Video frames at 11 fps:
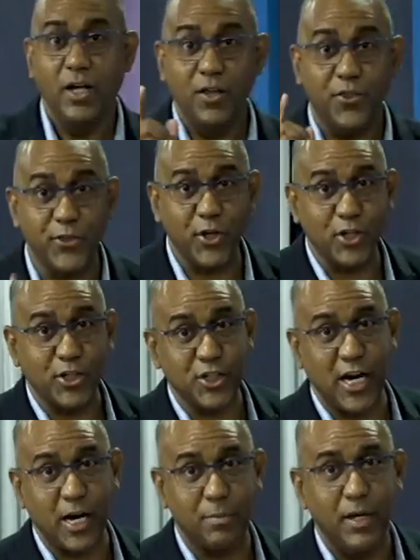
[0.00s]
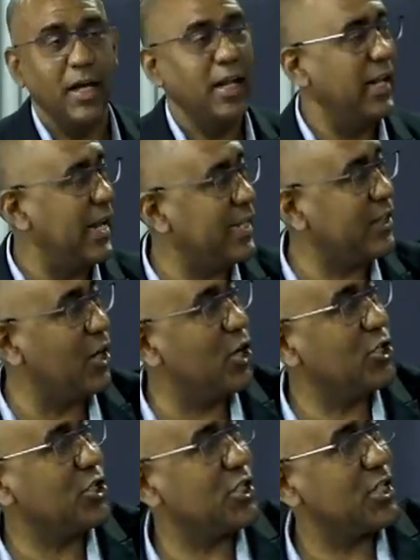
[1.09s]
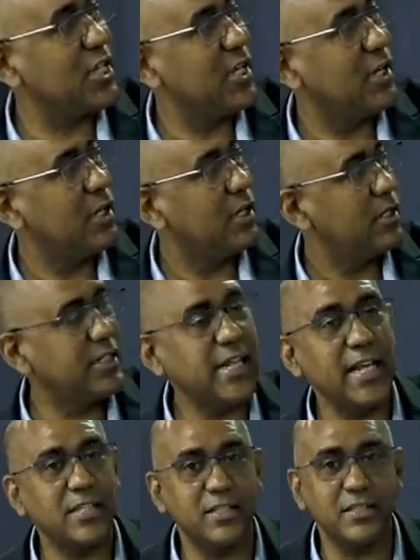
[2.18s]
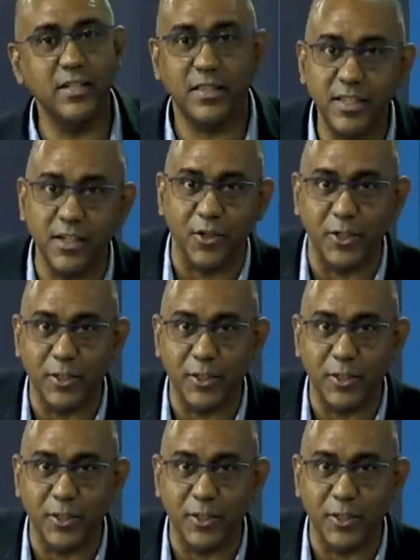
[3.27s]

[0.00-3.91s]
3rd sharp. Let us test the theory,